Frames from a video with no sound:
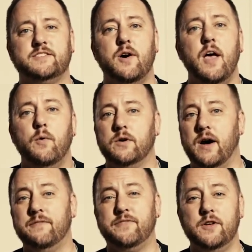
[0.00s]
So would
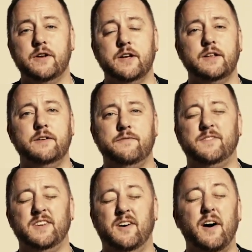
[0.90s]
love for you to,
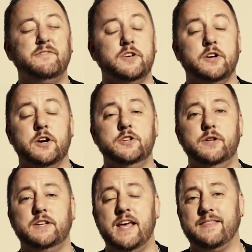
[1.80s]
to love to encourage you
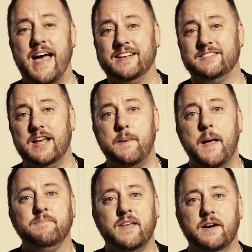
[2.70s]
to take that
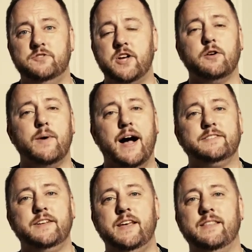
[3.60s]
step of
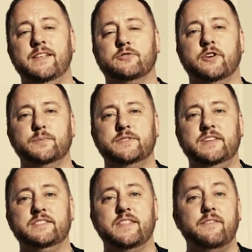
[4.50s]
generosity in this Christmas season.